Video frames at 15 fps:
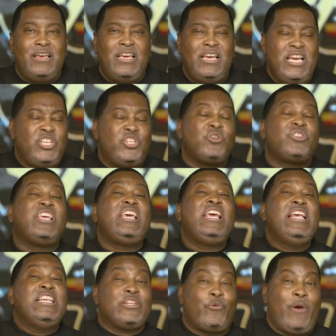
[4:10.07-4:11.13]
He took the
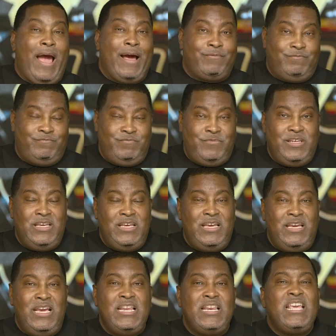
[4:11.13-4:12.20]
easy route.
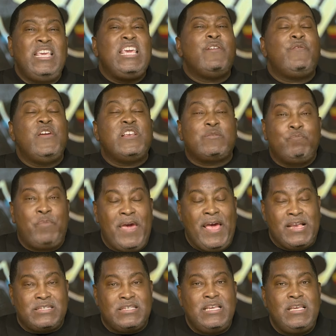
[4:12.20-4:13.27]
He didn't give his
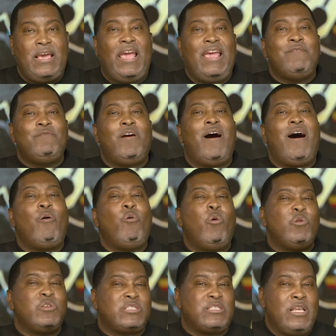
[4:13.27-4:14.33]
best. He gave God what
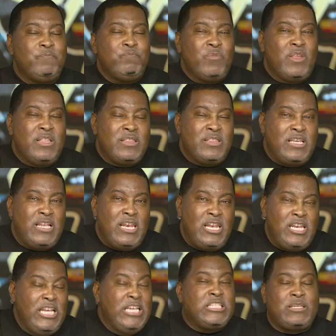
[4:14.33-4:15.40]
was the
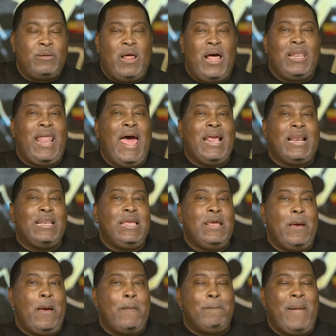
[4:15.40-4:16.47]
least likely
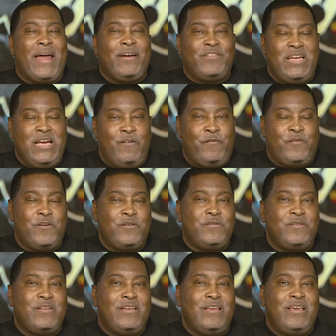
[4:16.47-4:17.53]
amount of effort.
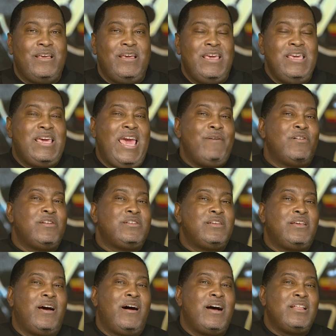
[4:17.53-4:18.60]
He gave unto
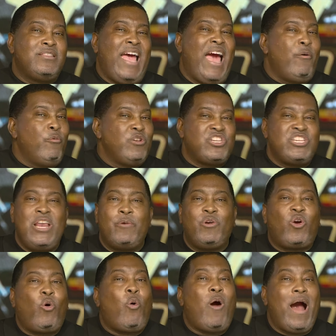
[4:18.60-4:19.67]
God that which didn't
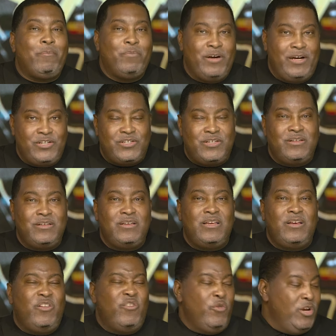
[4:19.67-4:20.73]
require much.
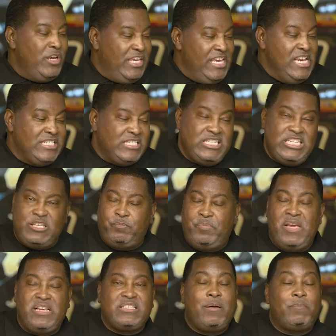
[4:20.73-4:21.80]
Real easy to just
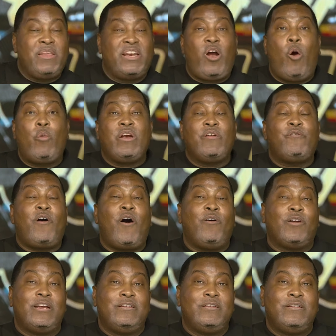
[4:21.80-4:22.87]
pick something that had already fallen.